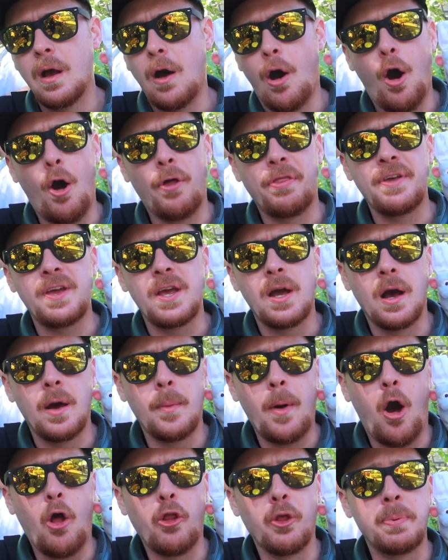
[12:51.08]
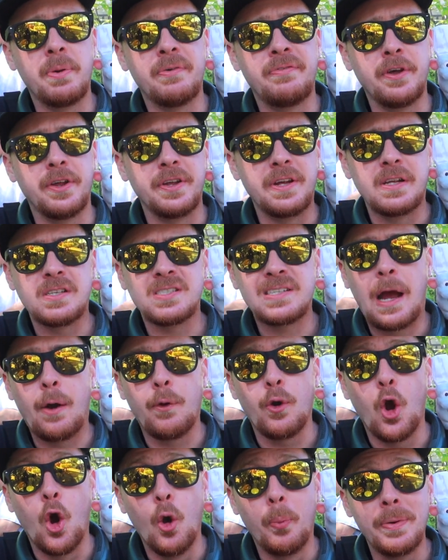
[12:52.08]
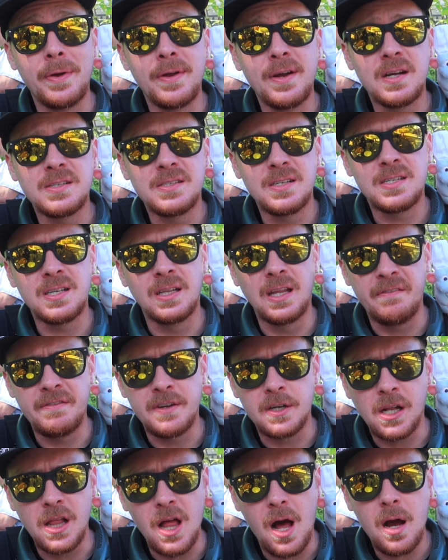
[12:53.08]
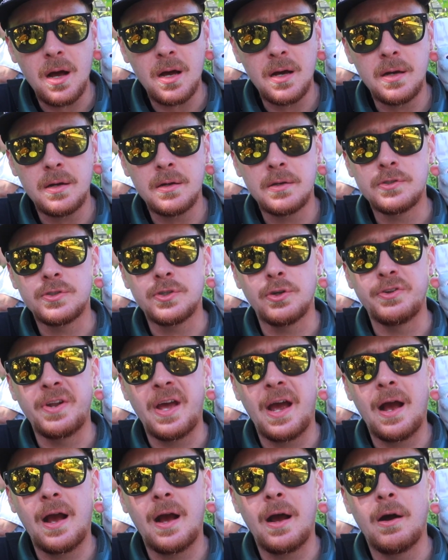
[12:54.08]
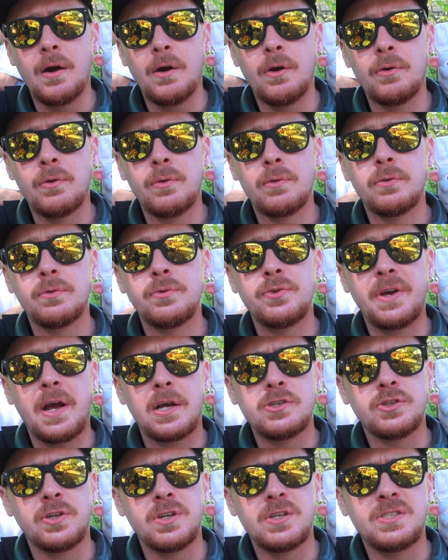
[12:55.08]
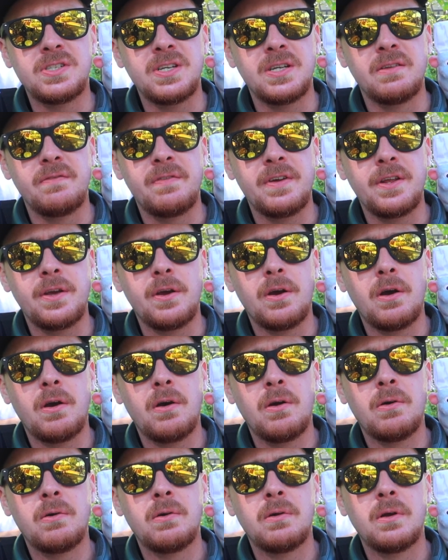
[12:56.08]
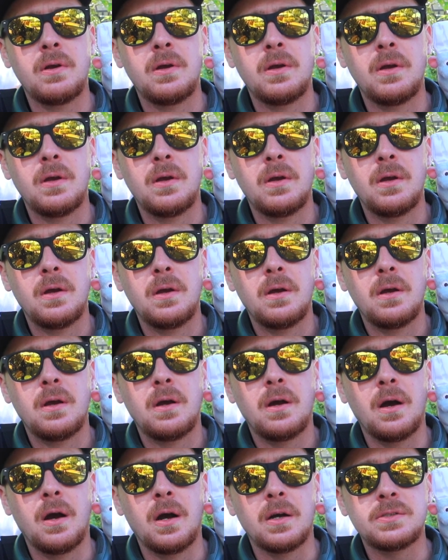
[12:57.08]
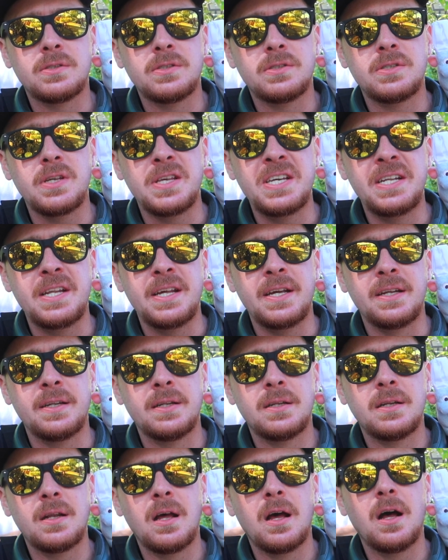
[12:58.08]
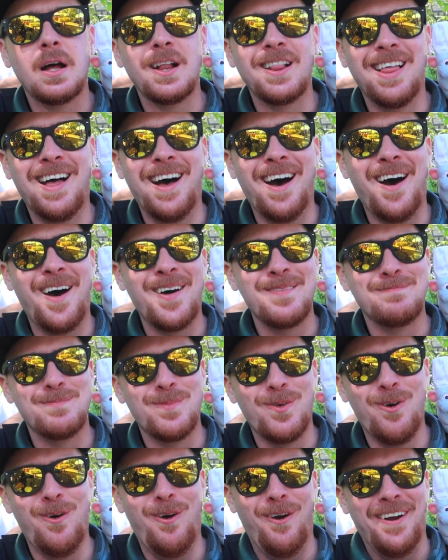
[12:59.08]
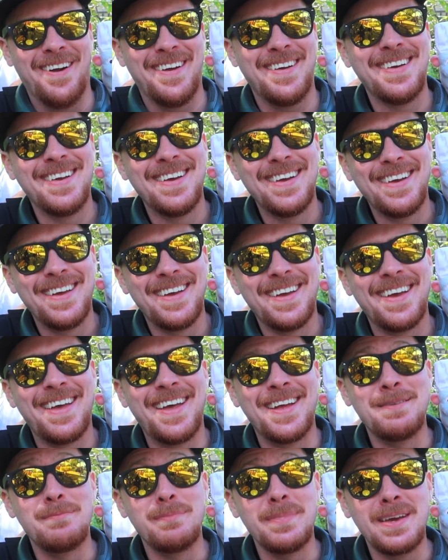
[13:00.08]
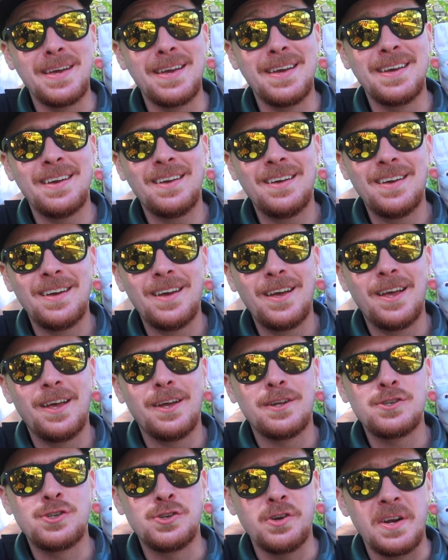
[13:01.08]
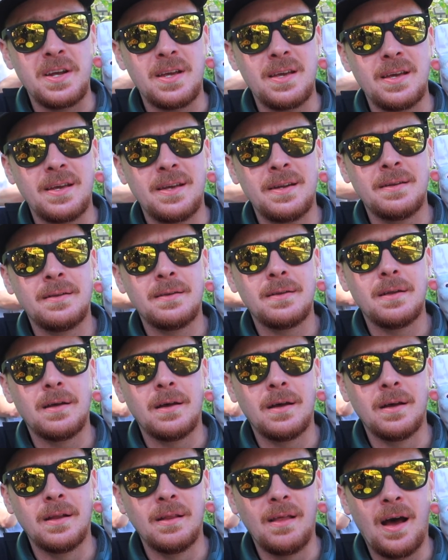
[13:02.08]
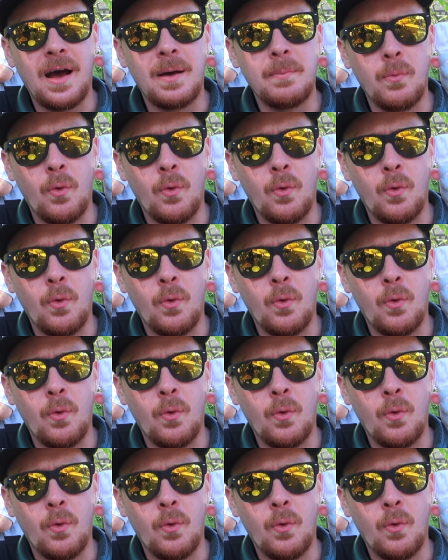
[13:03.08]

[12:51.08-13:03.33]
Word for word: all the uh, all the pavilions now are open because it's 11 o'clock. So now you guys are gonna see in the video us eating a lot more and me drinking a lot